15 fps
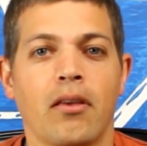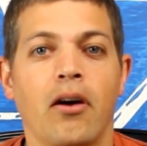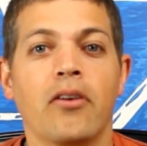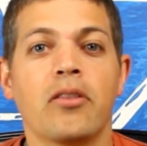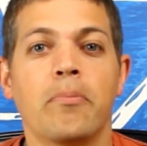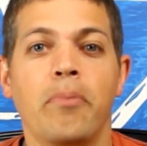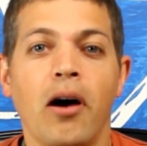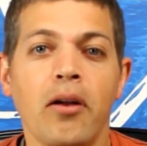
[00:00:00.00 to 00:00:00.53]

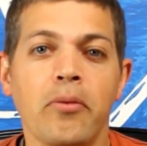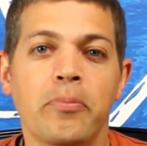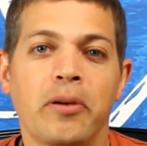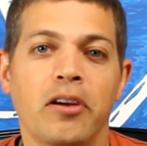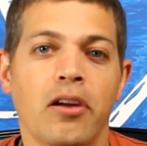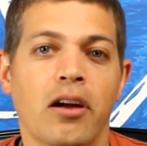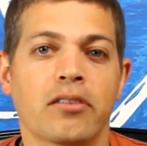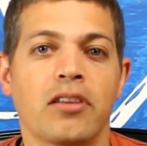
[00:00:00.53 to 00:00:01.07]
On the bottom of the
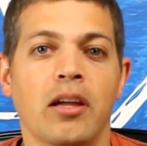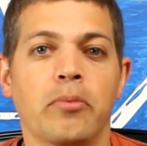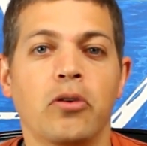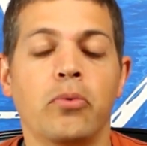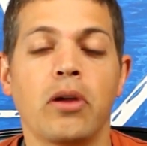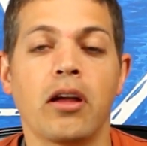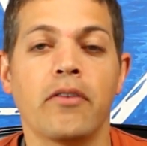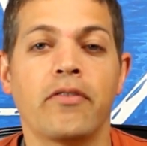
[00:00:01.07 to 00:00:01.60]
periodic
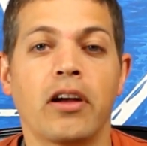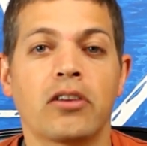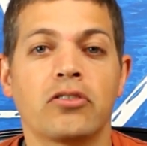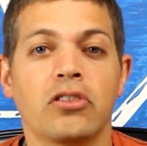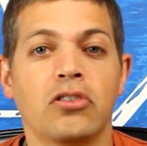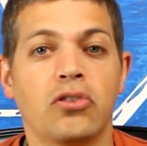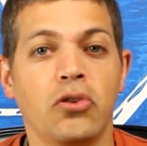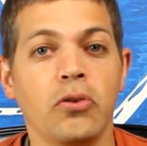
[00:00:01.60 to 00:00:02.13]
table, we have
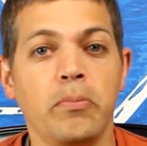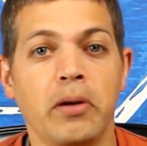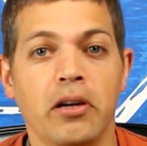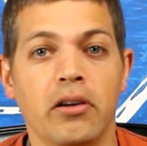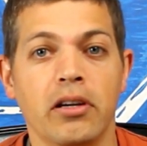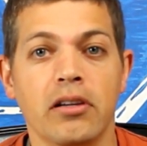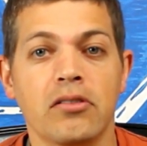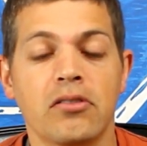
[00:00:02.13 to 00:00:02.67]
actually 2
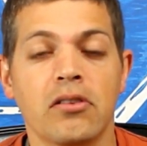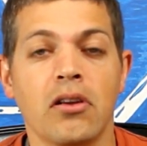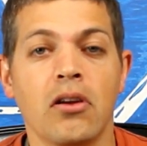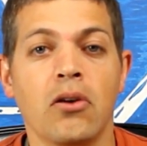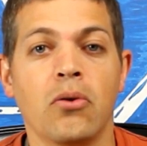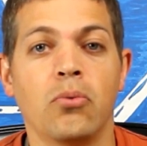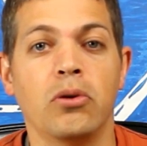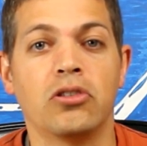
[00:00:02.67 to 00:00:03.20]
periods,
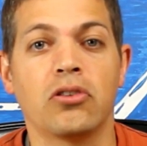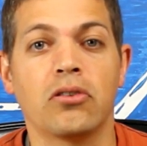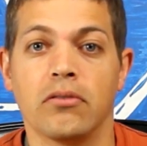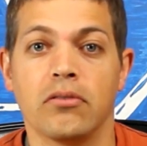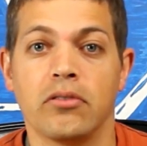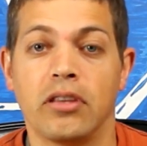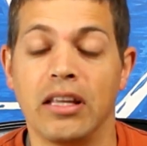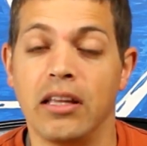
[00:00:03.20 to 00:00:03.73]
which are
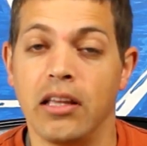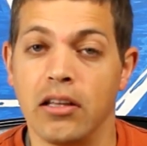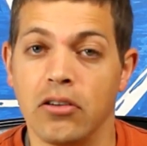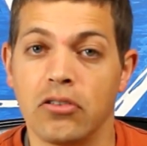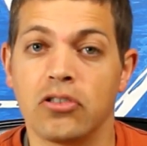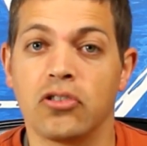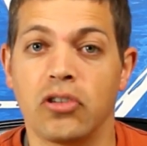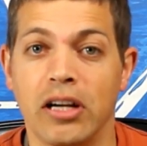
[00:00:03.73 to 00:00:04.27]
the
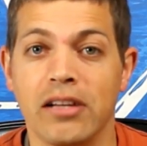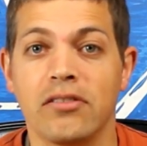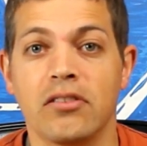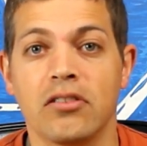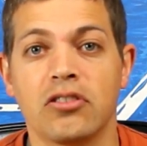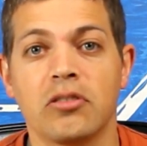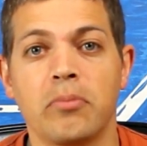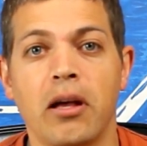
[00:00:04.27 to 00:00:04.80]
inner
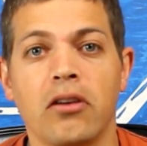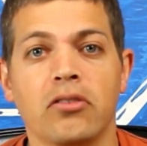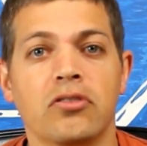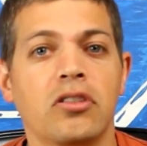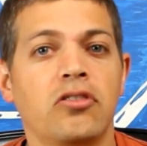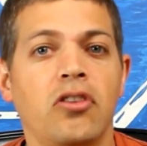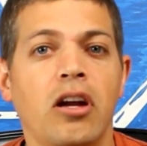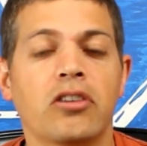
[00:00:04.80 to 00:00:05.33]
transition metals.
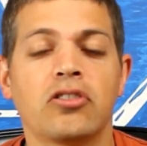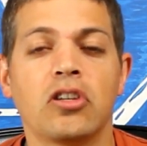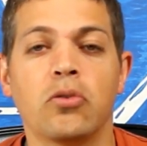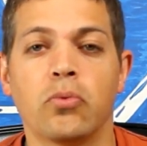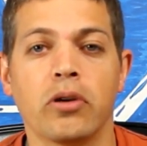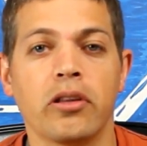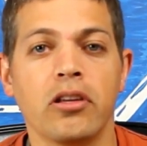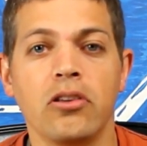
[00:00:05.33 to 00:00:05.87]
These are actually
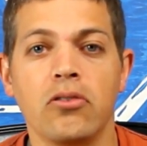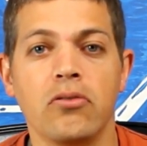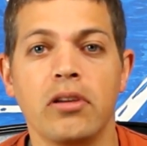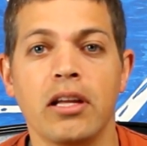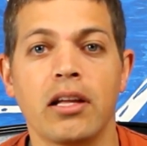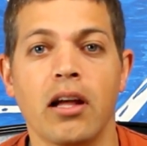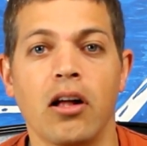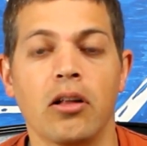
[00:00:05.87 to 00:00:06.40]
really
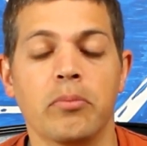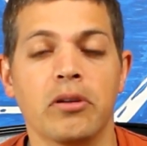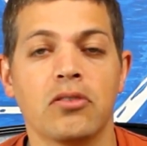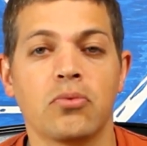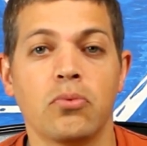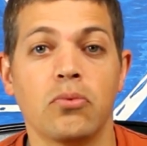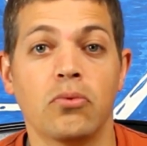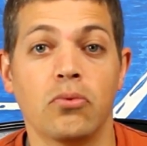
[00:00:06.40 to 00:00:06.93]
unique elements.